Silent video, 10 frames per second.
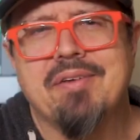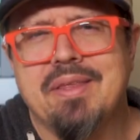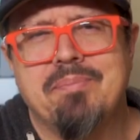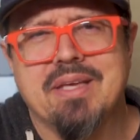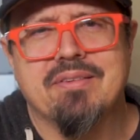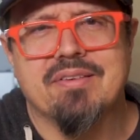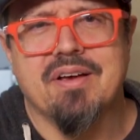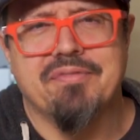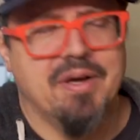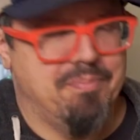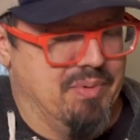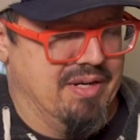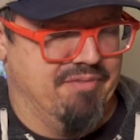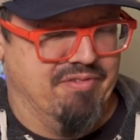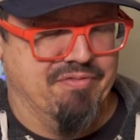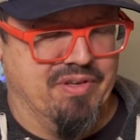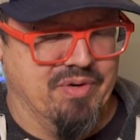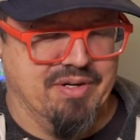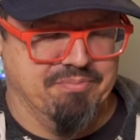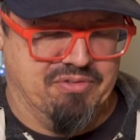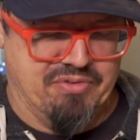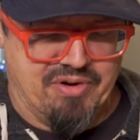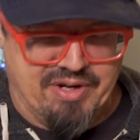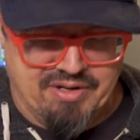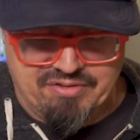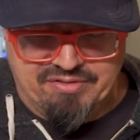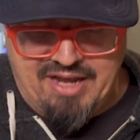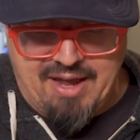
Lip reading: I really beat stuff up when I review it, I'm sorry, it just